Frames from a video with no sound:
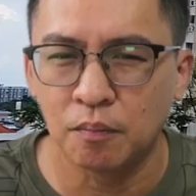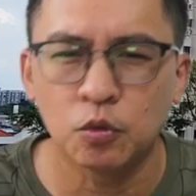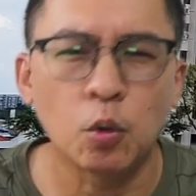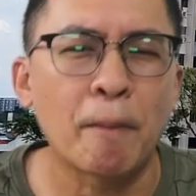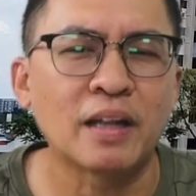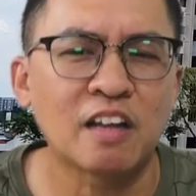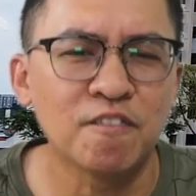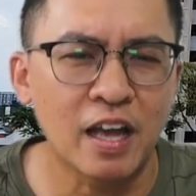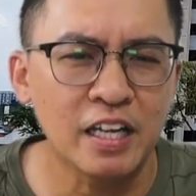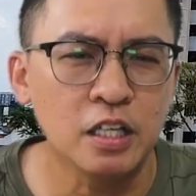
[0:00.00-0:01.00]
to Pandan
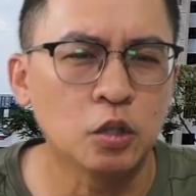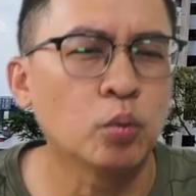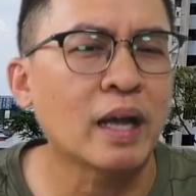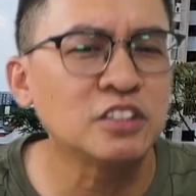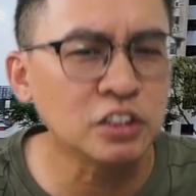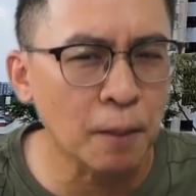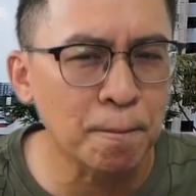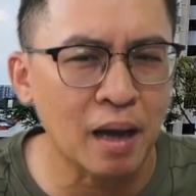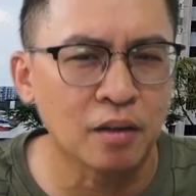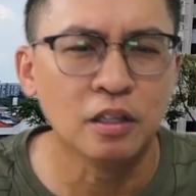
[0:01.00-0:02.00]
Valley to Kensington
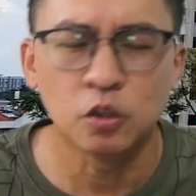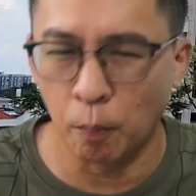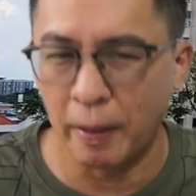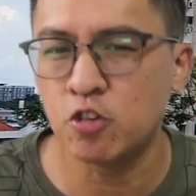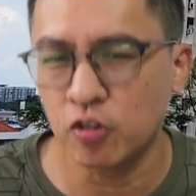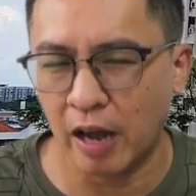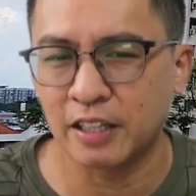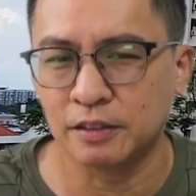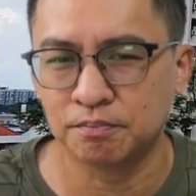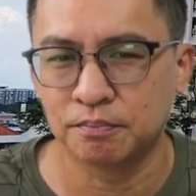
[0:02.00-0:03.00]
Park to Mandarin
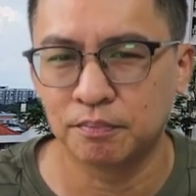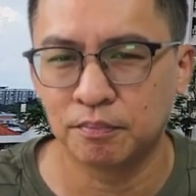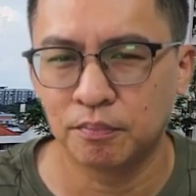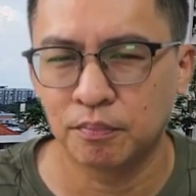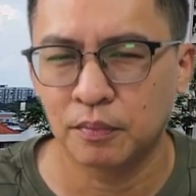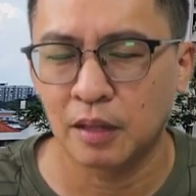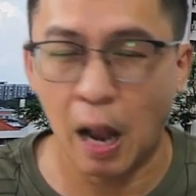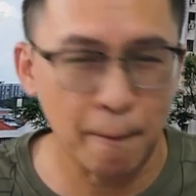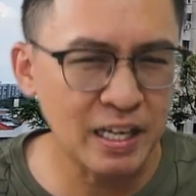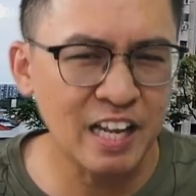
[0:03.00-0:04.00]
Garden. I
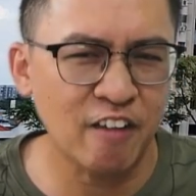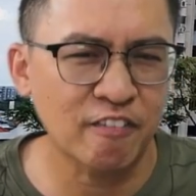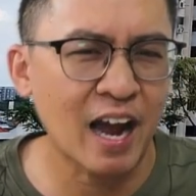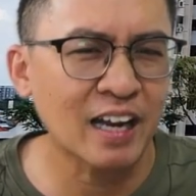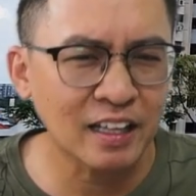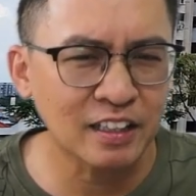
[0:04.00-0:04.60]
believe I've highlighted their